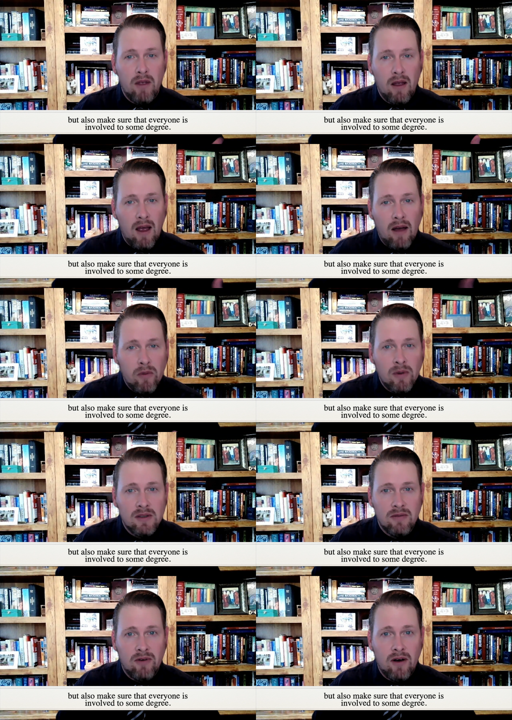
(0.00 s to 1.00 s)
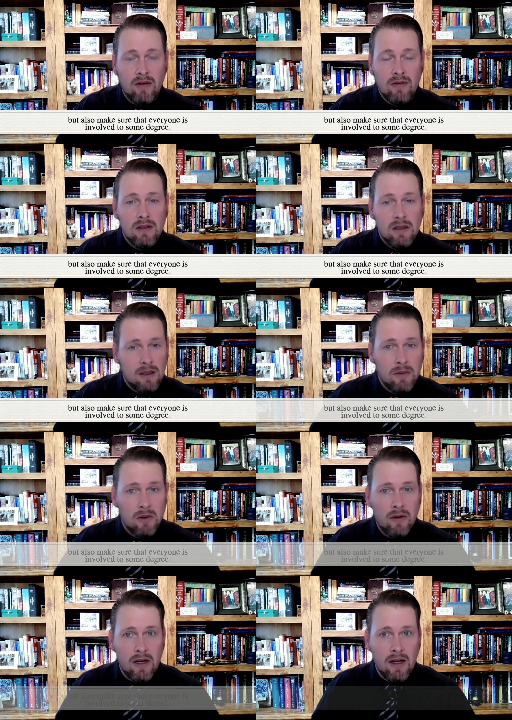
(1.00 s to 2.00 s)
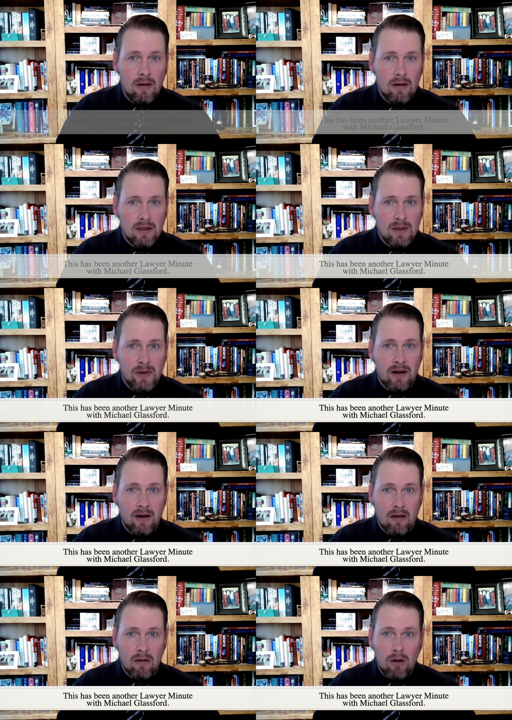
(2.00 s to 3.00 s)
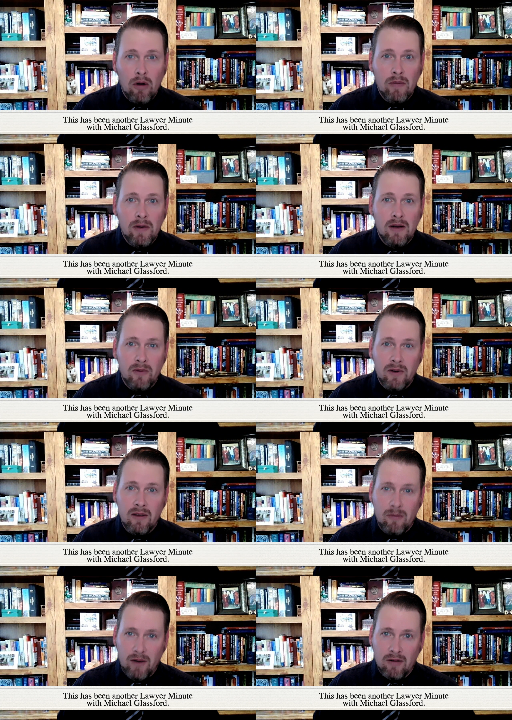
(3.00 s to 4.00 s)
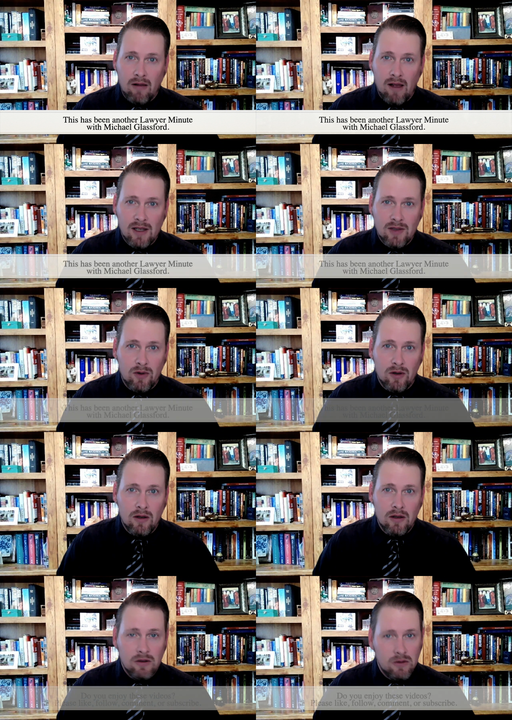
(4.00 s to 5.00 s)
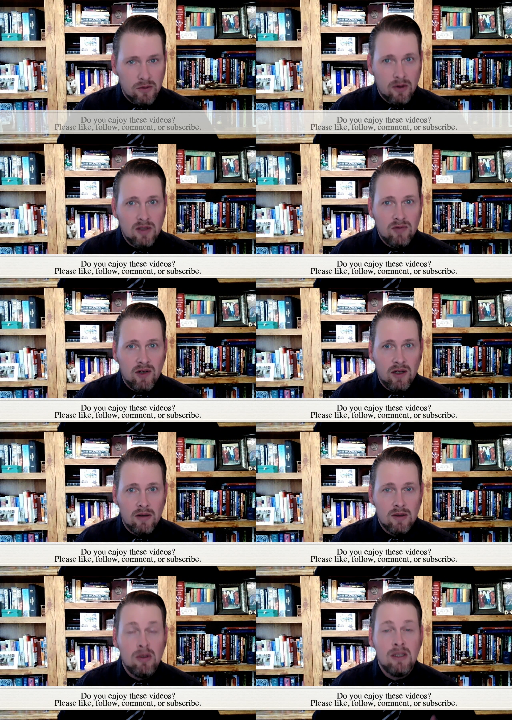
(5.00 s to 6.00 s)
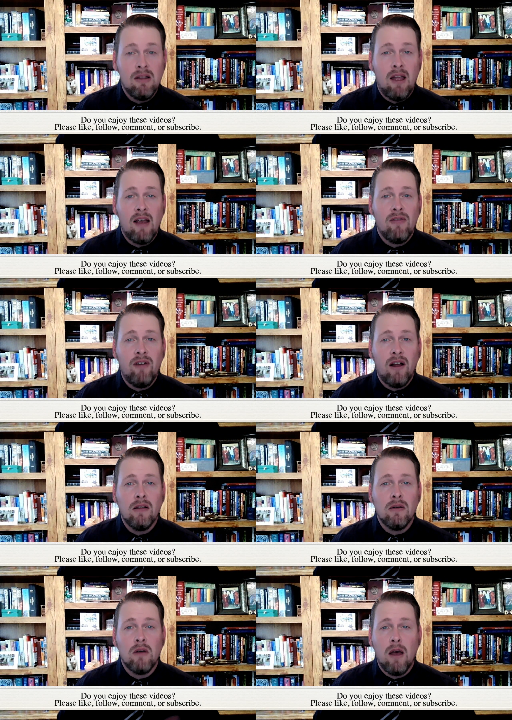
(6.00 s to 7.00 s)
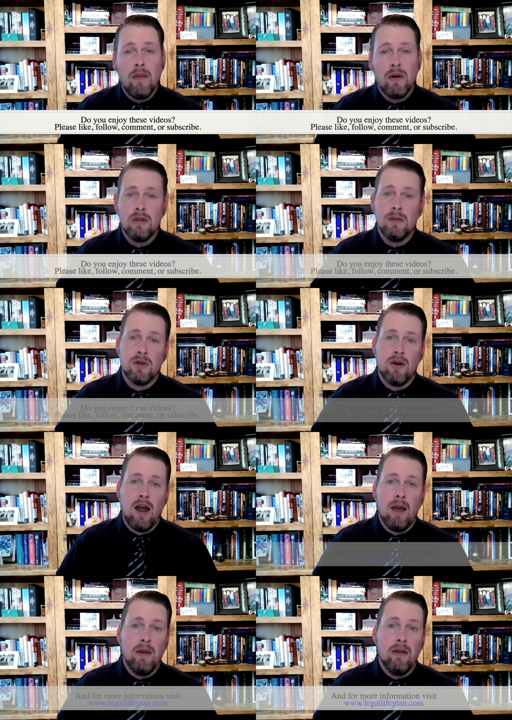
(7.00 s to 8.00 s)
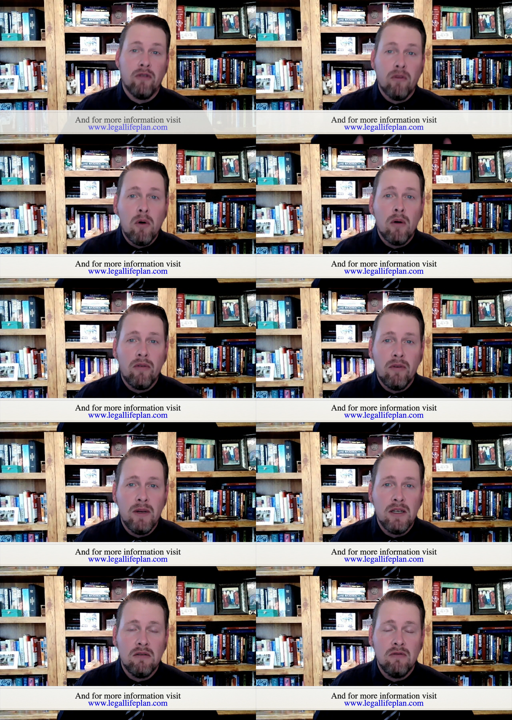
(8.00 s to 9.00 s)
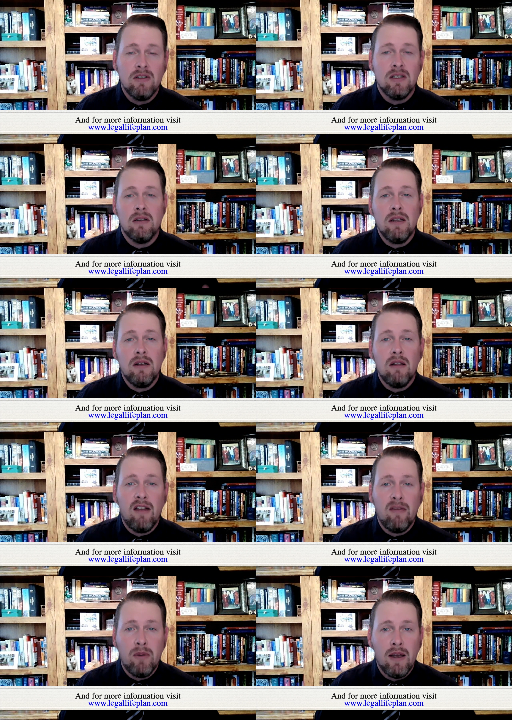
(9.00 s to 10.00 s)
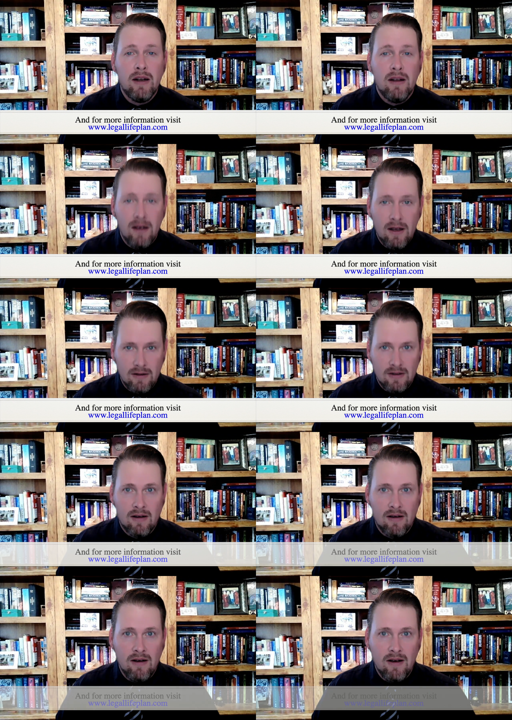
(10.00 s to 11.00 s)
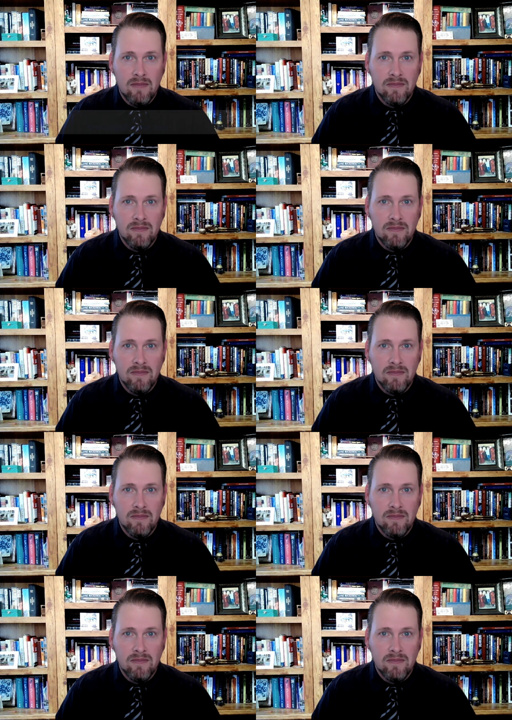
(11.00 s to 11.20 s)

everyone's involved to some degree. This has been another Lawyer Minute with Michael Glassford. Do you enjoy these videos? Please like, follow, comment, or subscribe. And for more information, visit legallifeplan.com.